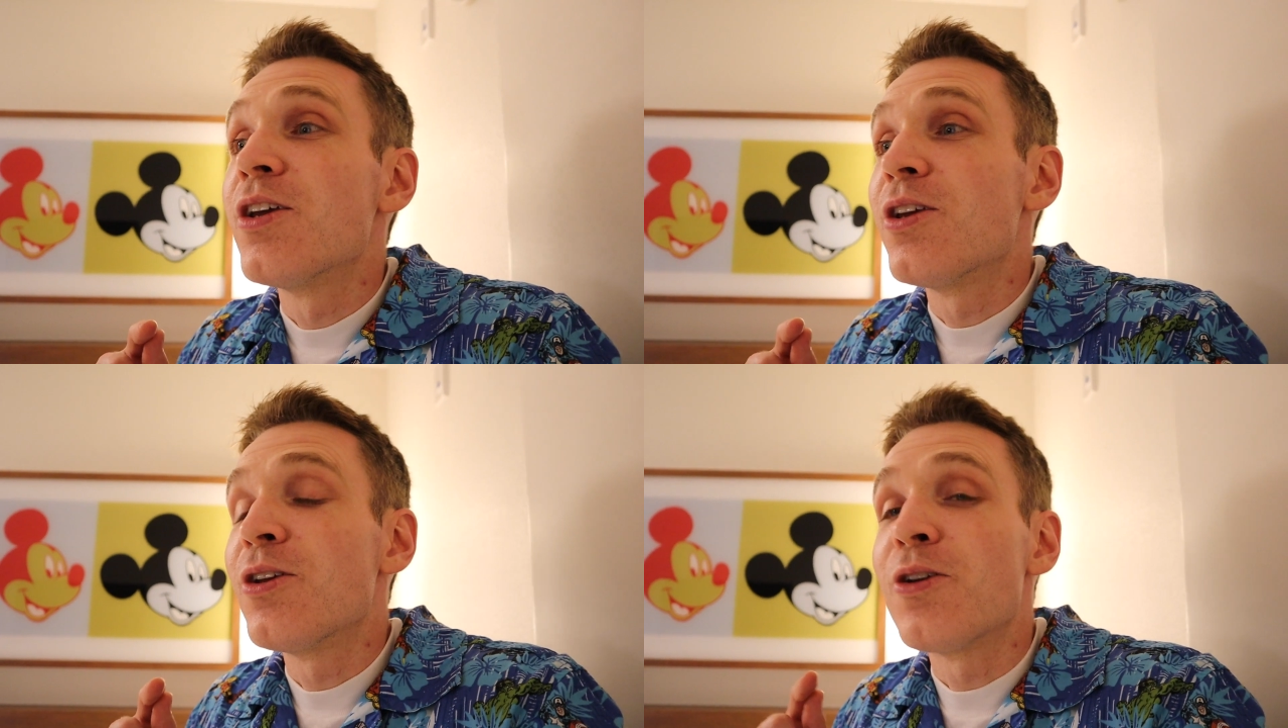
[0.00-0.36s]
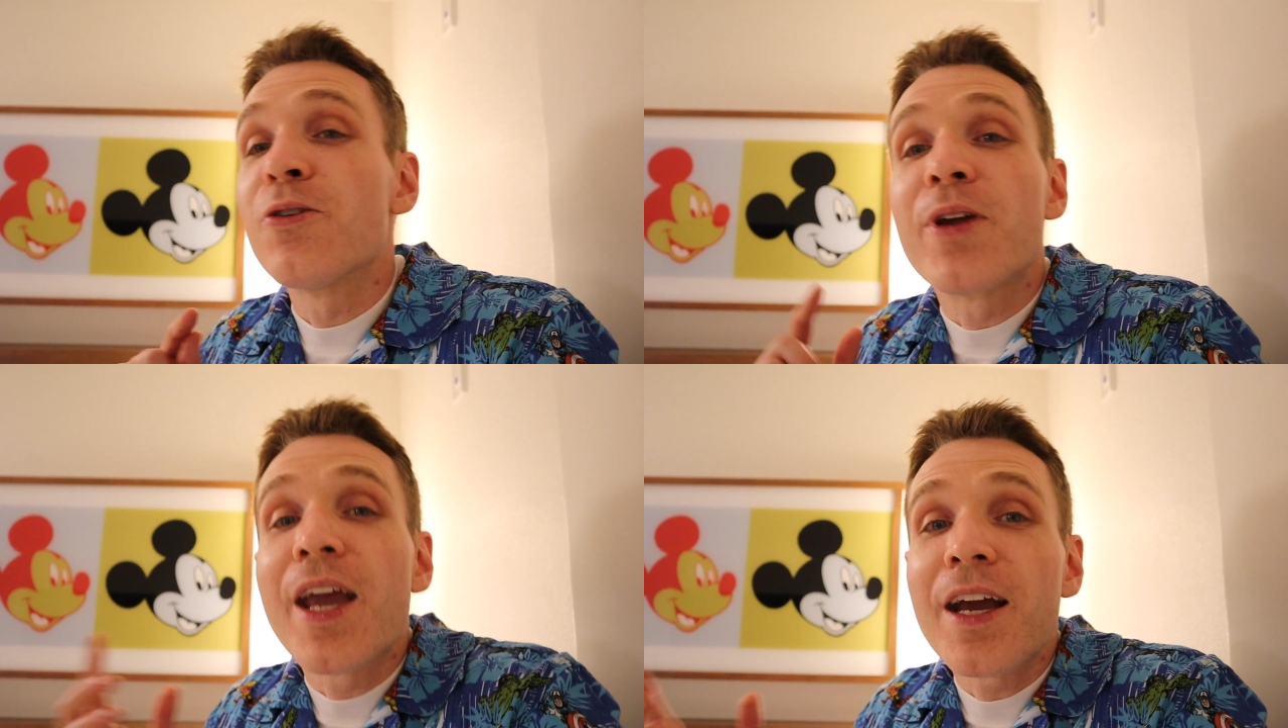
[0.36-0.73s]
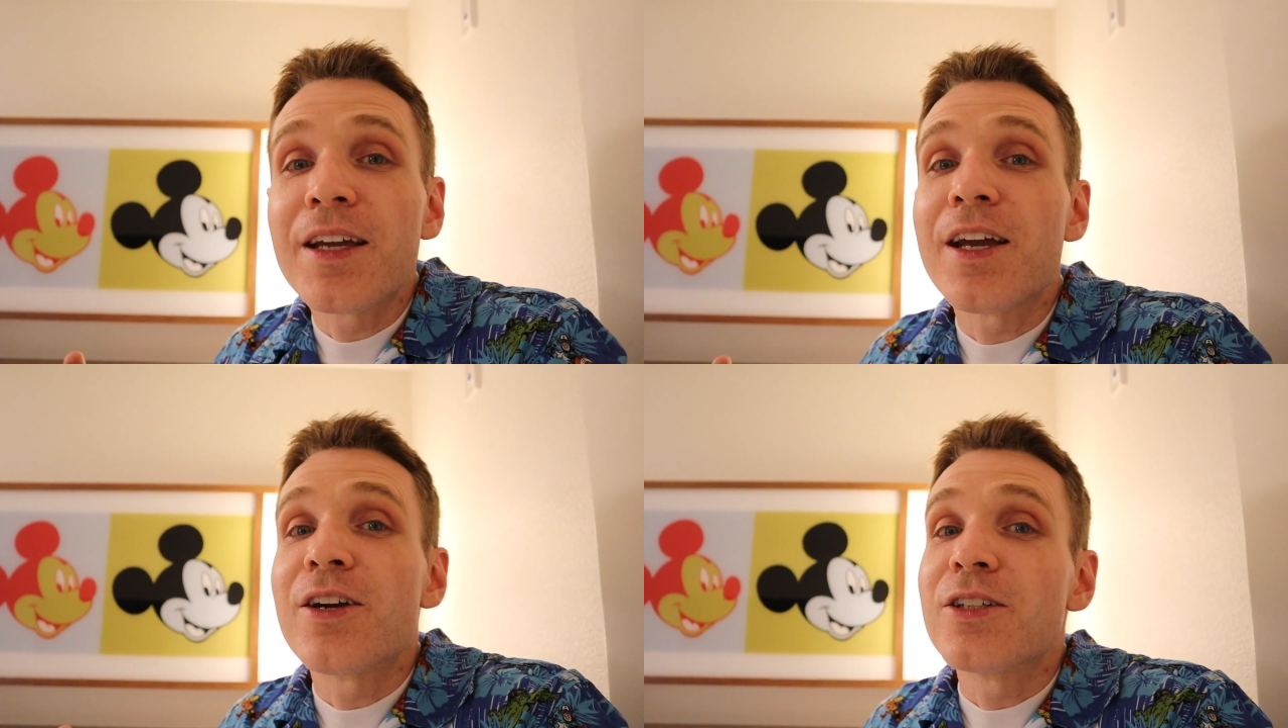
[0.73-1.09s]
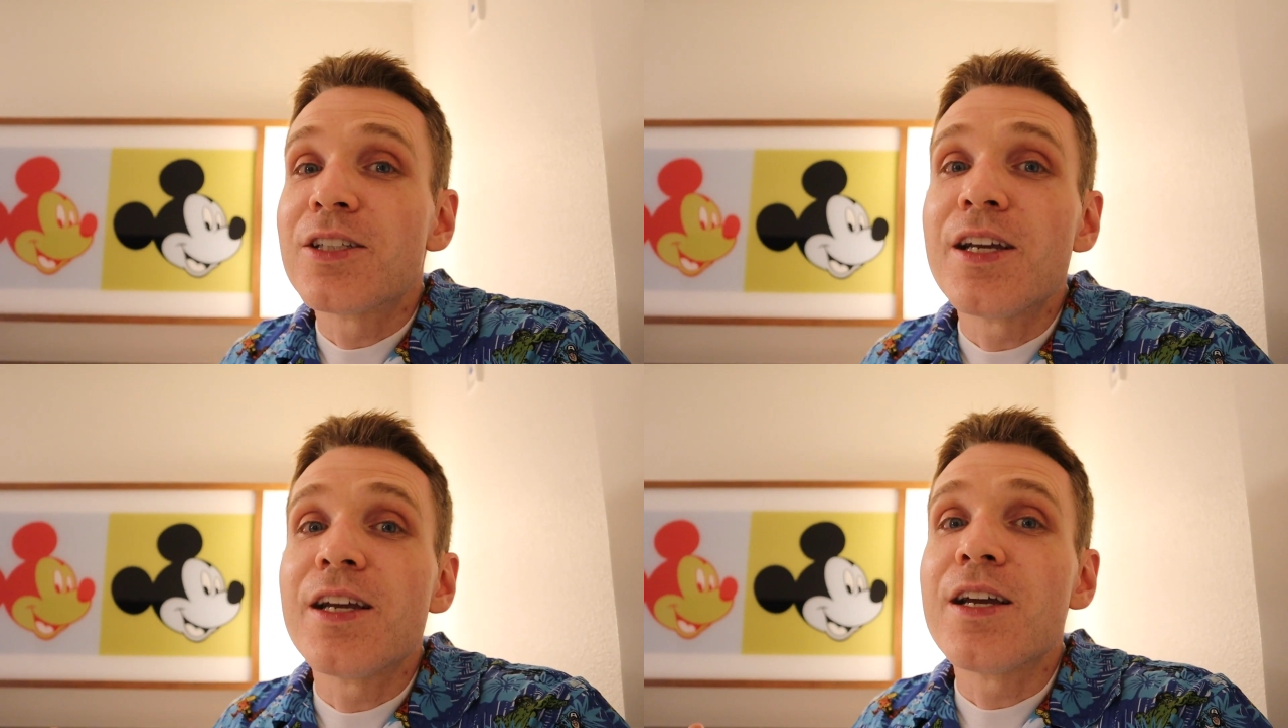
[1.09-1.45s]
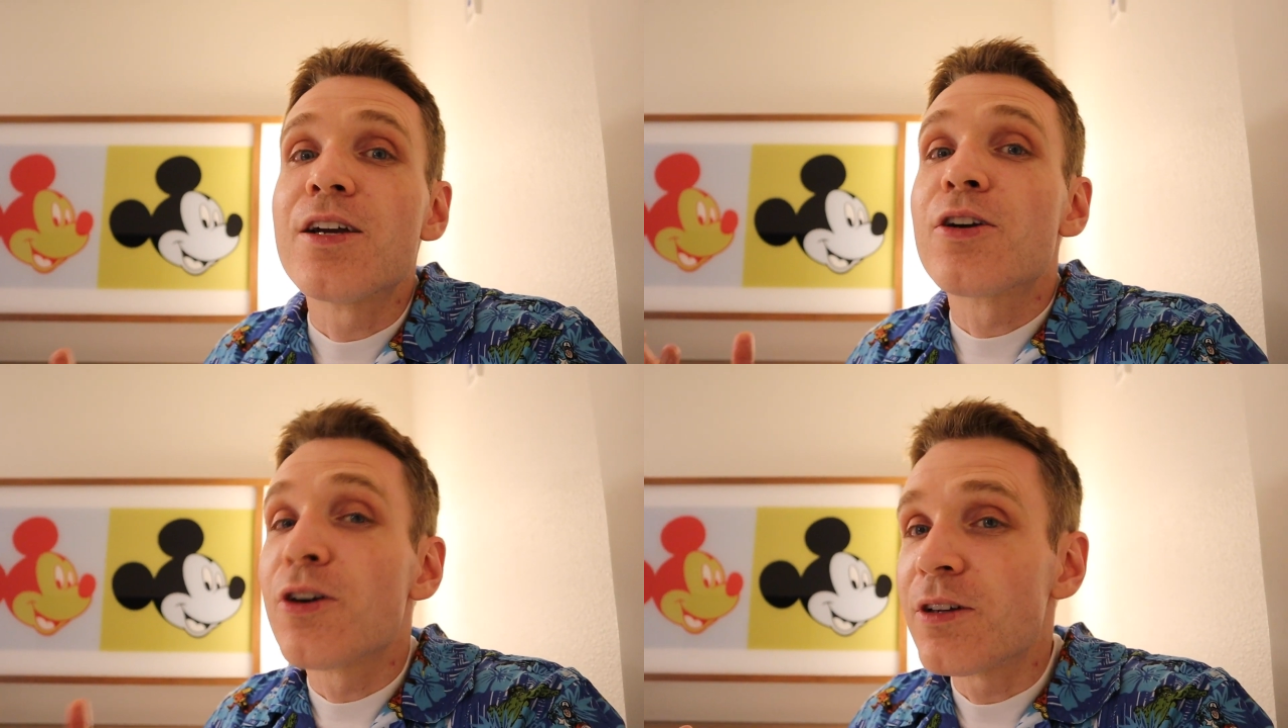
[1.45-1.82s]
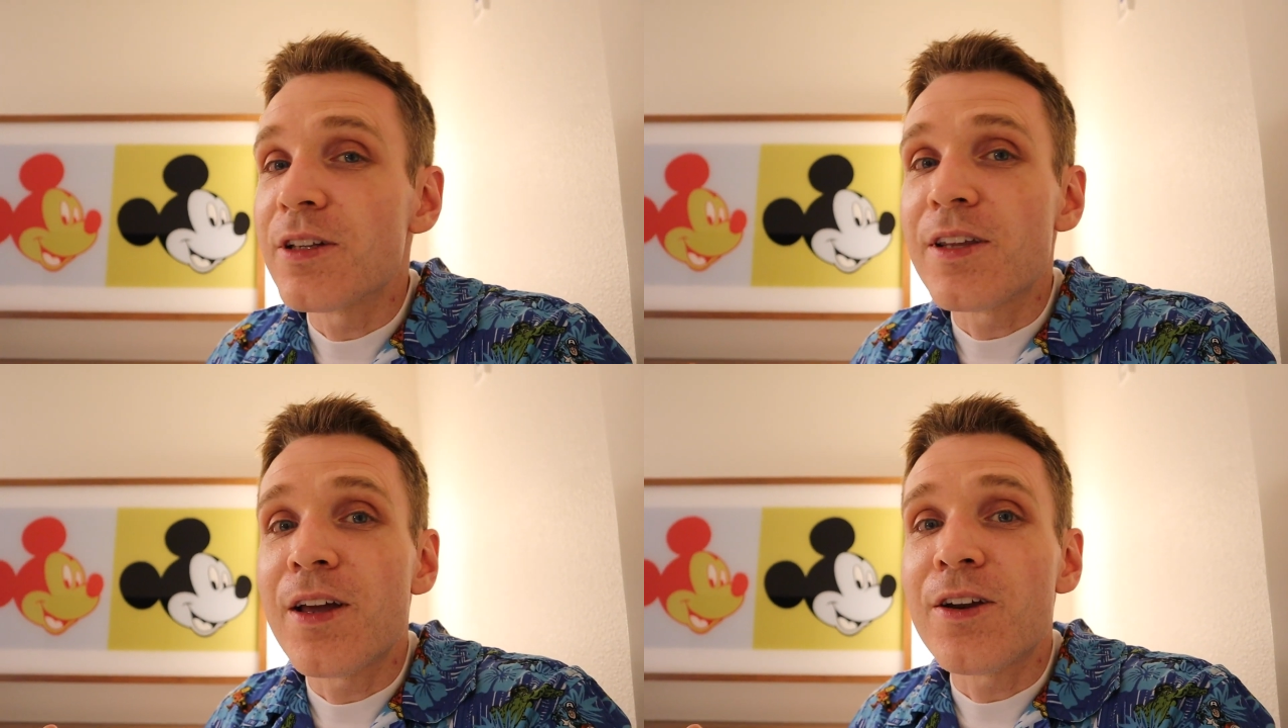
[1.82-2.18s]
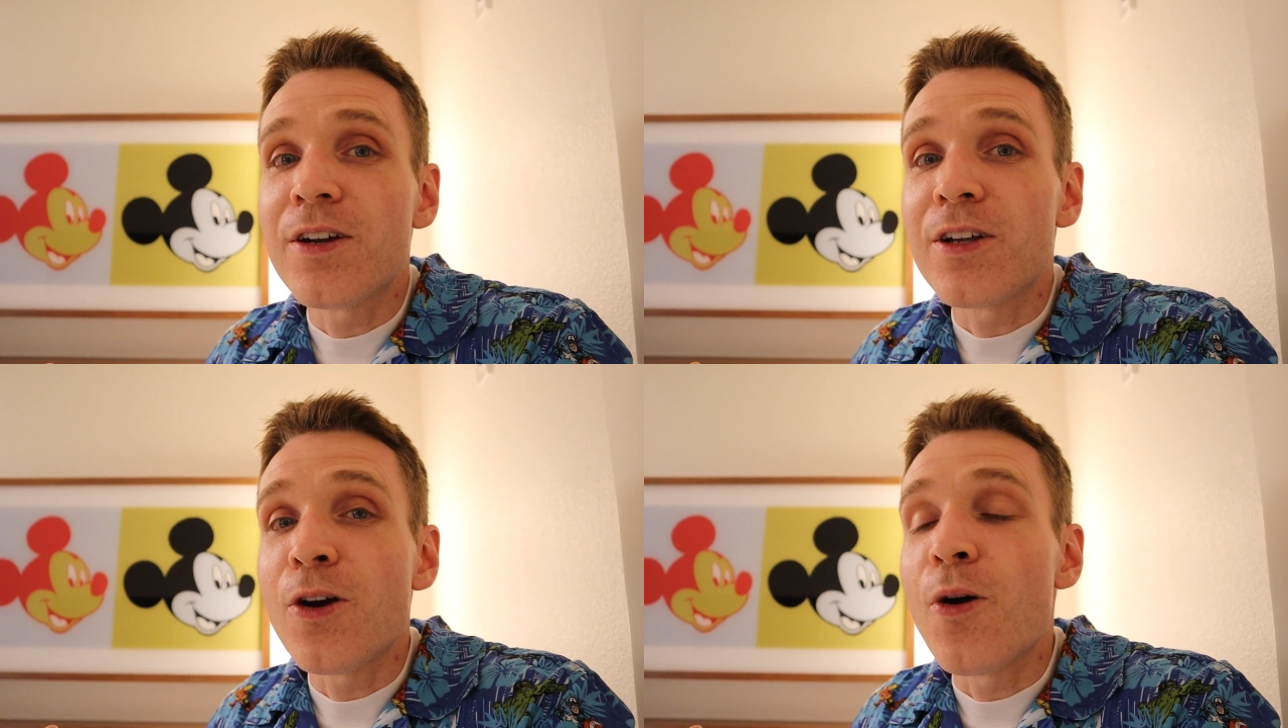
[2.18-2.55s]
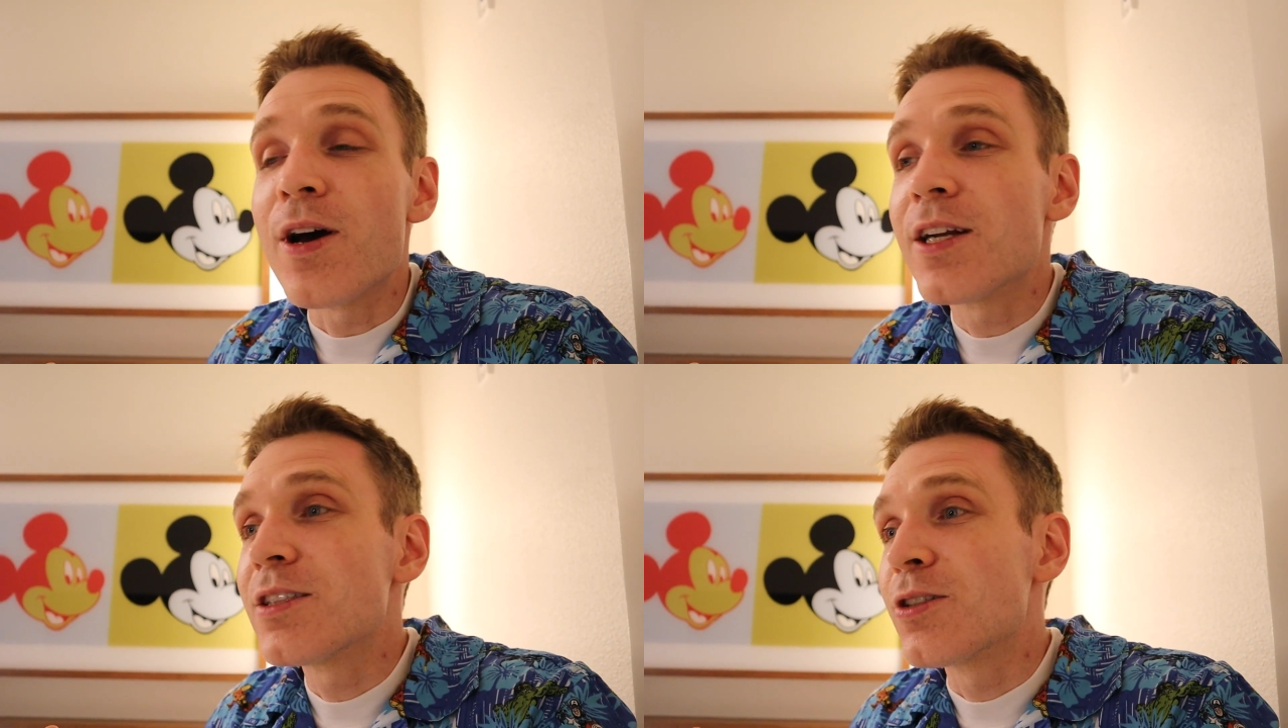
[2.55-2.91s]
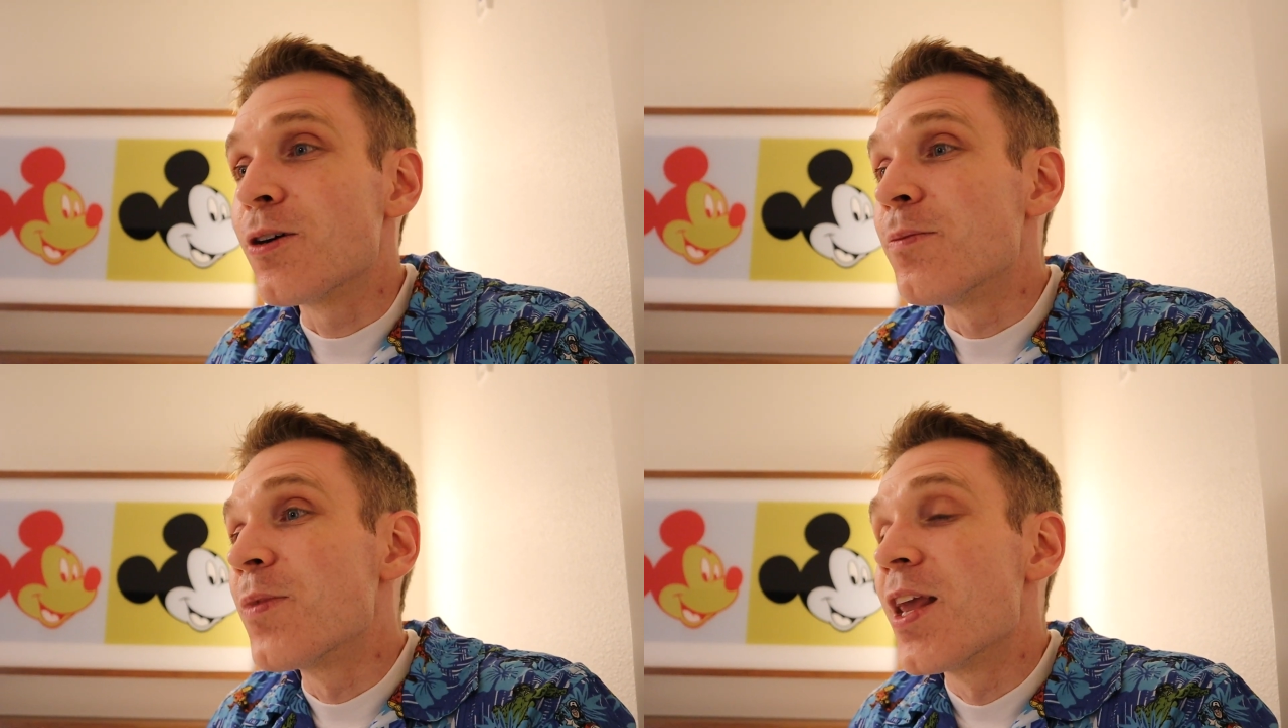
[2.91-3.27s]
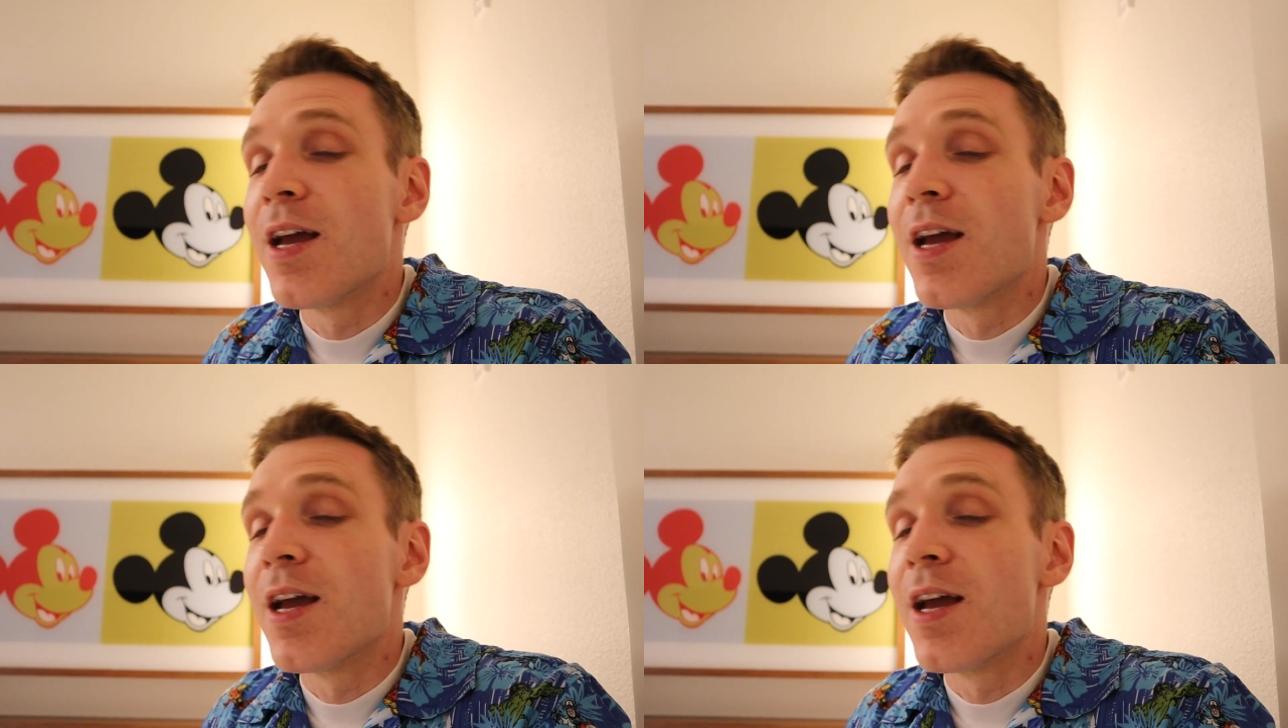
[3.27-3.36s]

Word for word: you can't guarantee currently that you're going to go on it, so